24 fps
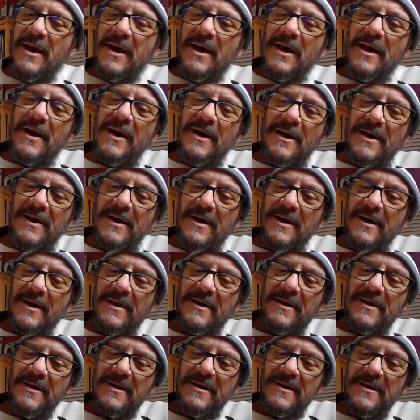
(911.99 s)
Uh,
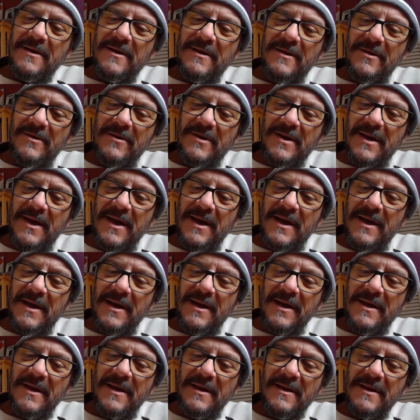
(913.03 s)

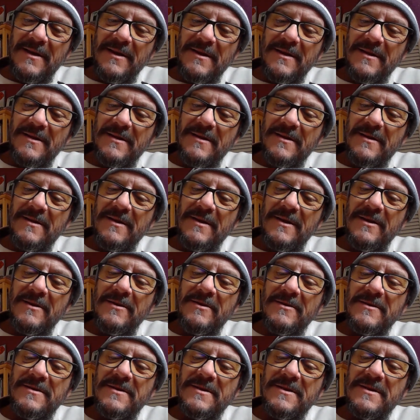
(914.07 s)
okay.
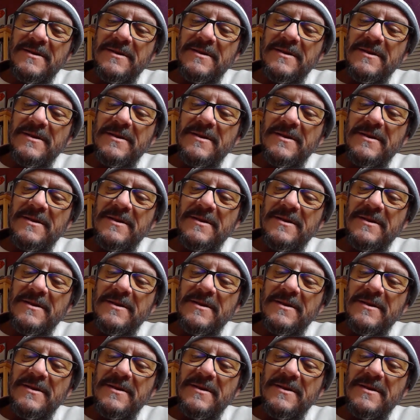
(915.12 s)
Here's